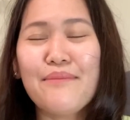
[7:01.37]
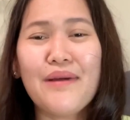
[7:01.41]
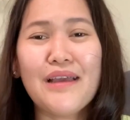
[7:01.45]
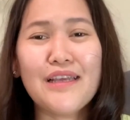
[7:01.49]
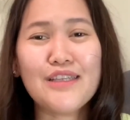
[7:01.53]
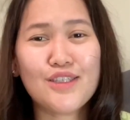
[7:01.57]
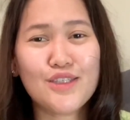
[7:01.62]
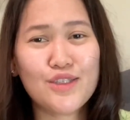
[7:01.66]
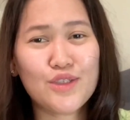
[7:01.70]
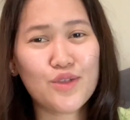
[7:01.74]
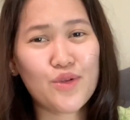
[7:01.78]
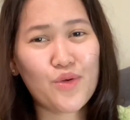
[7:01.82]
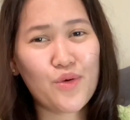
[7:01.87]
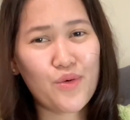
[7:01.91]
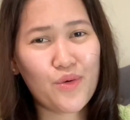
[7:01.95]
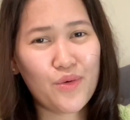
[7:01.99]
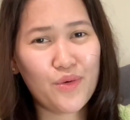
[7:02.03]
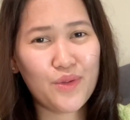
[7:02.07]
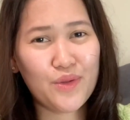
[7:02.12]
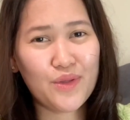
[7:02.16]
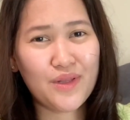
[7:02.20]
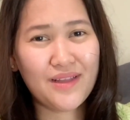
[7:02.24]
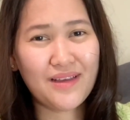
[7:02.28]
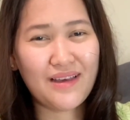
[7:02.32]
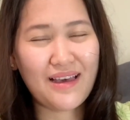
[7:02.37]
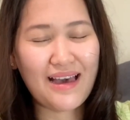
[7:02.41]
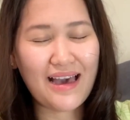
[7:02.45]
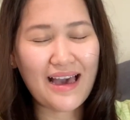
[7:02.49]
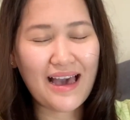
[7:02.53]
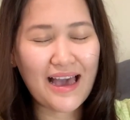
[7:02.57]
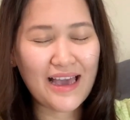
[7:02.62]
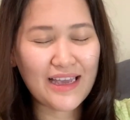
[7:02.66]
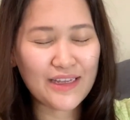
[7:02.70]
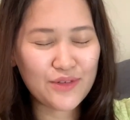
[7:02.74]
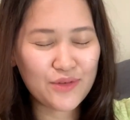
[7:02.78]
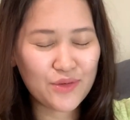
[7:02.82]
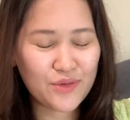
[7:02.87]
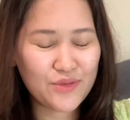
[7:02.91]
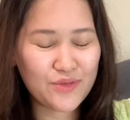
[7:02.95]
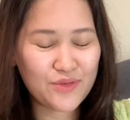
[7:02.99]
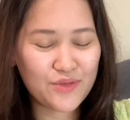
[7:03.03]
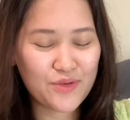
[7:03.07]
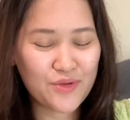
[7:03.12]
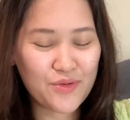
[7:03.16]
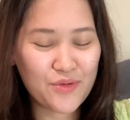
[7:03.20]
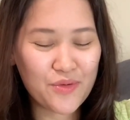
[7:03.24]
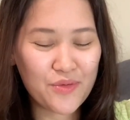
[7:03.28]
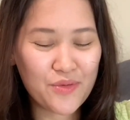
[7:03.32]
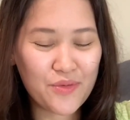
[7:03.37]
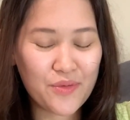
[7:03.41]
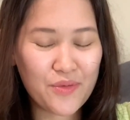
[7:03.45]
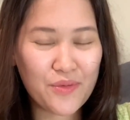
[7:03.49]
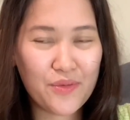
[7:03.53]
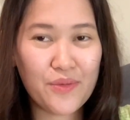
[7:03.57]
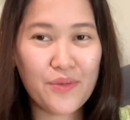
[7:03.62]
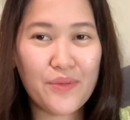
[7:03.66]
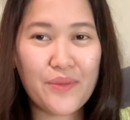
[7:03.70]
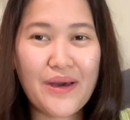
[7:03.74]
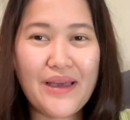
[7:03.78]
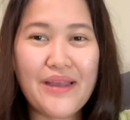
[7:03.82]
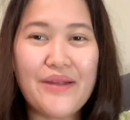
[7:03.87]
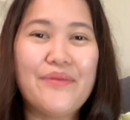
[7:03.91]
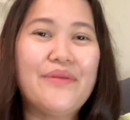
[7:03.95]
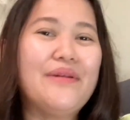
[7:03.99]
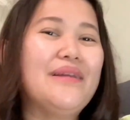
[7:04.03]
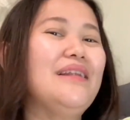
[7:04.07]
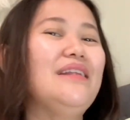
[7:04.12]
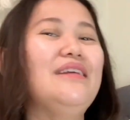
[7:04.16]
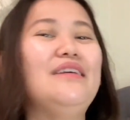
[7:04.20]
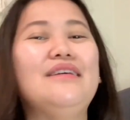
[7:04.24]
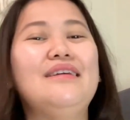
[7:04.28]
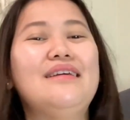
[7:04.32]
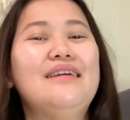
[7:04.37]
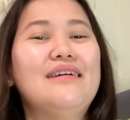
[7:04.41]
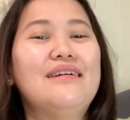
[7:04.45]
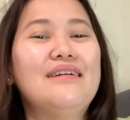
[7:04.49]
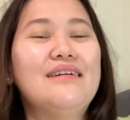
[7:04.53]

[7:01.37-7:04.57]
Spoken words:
my soul. I don't know. I really